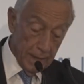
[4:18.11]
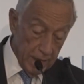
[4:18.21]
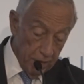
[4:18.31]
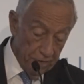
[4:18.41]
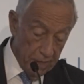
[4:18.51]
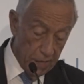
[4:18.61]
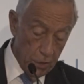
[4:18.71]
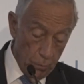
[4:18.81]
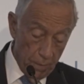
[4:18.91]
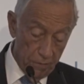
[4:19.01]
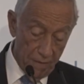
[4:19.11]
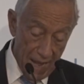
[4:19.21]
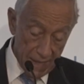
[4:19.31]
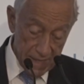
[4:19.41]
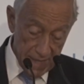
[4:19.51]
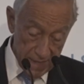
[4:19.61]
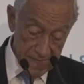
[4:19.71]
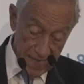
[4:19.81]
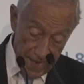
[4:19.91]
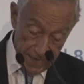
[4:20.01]
leaving human rights at
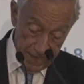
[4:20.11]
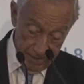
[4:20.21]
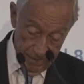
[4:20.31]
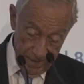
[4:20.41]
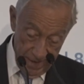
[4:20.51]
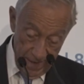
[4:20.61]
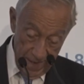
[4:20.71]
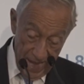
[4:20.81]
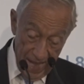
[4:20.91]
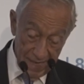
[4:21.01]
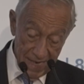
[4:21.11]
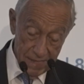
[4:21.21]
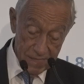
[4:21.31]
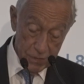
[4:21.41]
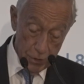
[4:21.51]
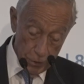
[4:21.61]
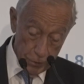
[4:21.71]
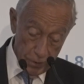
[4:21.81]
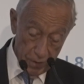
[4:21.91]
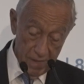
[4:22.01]
stake and
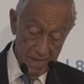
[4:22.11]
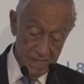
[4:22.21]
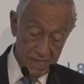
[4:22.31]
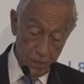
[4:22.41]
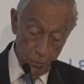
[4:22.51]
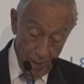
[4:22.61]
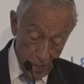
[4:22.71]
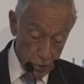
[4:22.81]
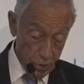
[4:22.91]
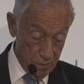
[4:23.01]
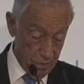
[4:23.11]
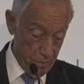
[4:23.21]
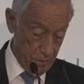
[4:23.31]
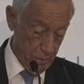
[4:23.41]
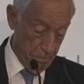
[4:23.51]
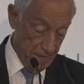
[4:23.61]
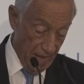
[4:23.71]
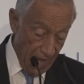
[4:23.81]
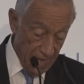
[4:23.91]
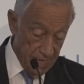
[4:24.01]
uncertain situations
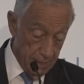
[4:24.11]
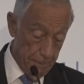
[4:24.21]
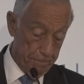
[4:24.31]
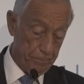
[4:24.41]
behind,